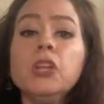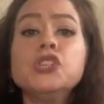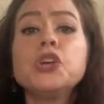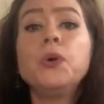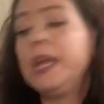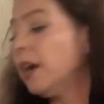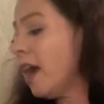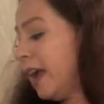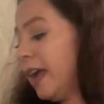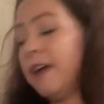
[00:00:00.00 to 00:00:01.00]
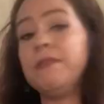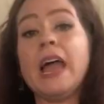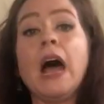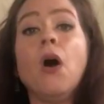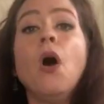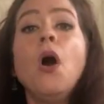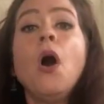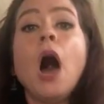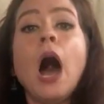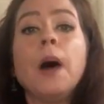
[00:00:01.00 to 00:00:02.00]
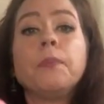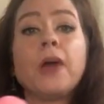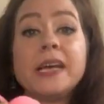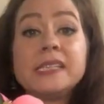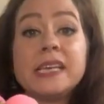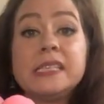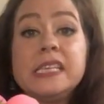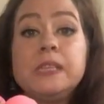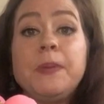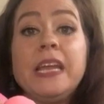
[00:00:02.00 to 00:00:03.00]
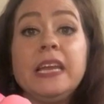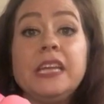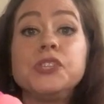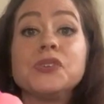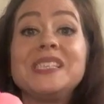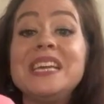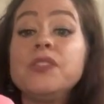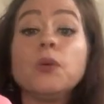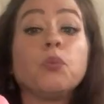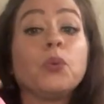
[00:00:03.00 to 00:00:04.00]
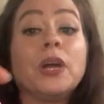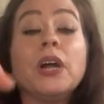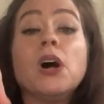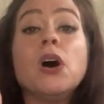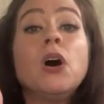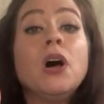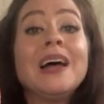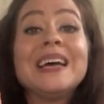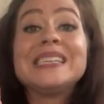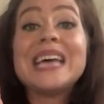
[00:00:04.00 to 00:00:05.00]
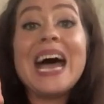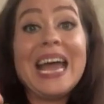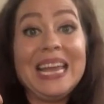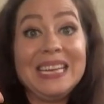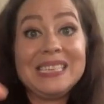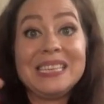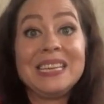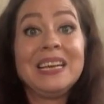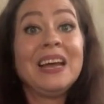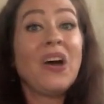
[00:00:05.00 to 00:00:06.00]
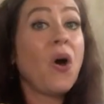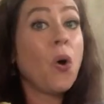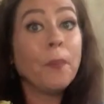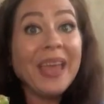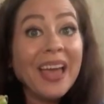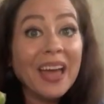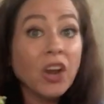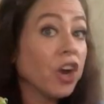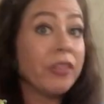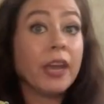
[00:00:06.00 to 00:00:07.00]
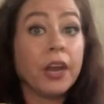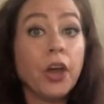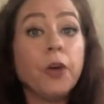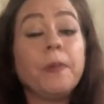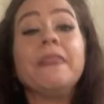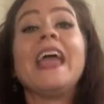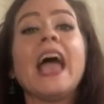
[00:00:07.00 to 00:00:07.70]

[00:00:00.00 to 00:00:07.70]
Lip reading: So here I have now processed these peonies. You'll see they're real tight. Oh man, are they gonna open? They